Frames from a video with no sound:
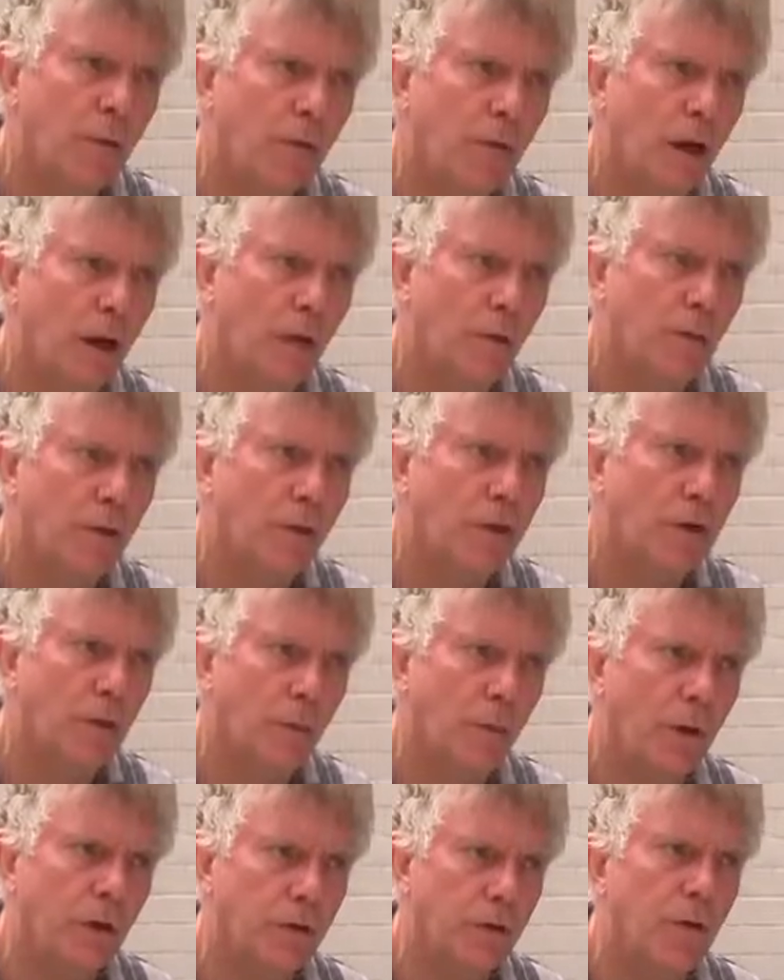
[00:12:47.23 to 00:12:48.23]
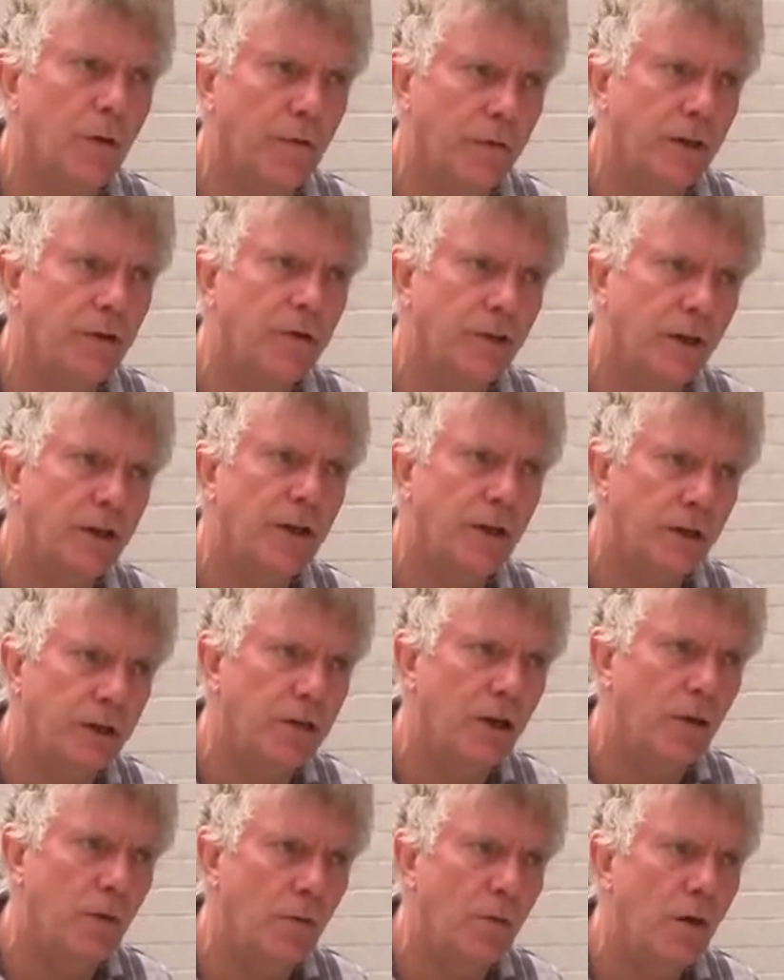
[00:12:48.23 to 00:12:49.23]
you were at the Westovians, you did
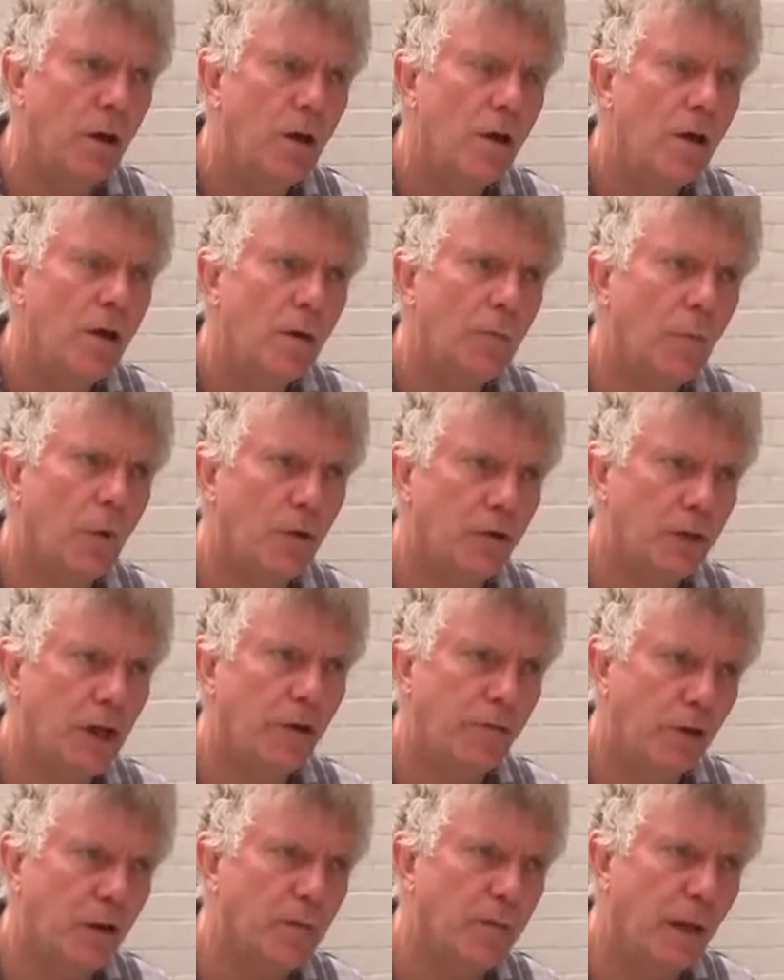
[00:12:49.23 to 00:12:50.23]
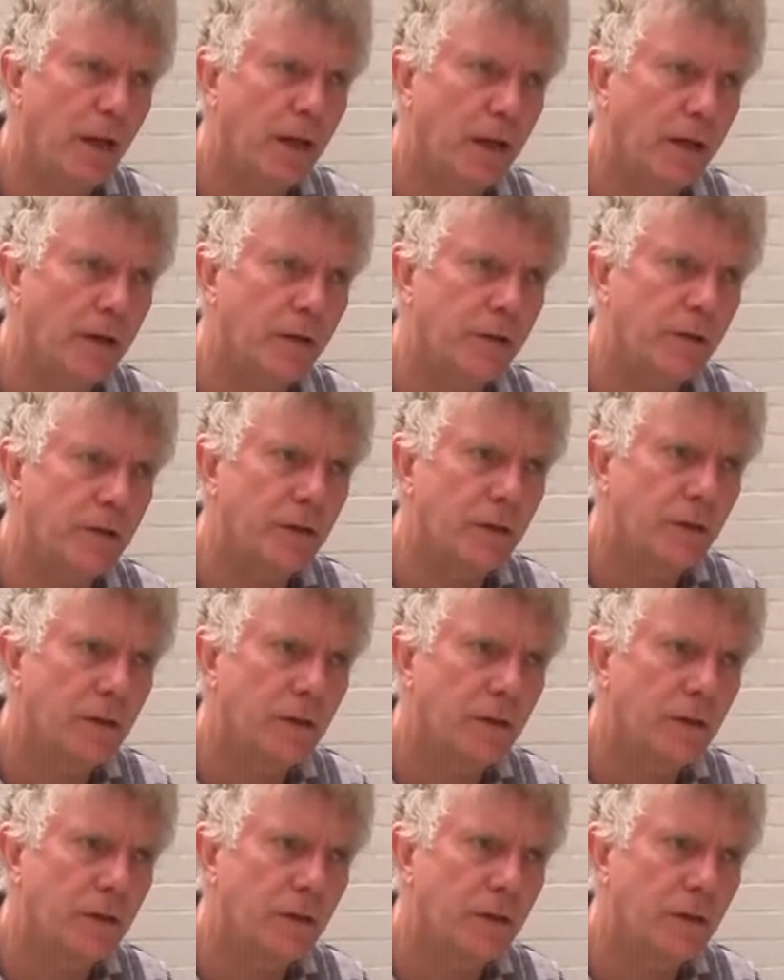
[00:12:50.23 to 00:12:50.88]
do more serious plays.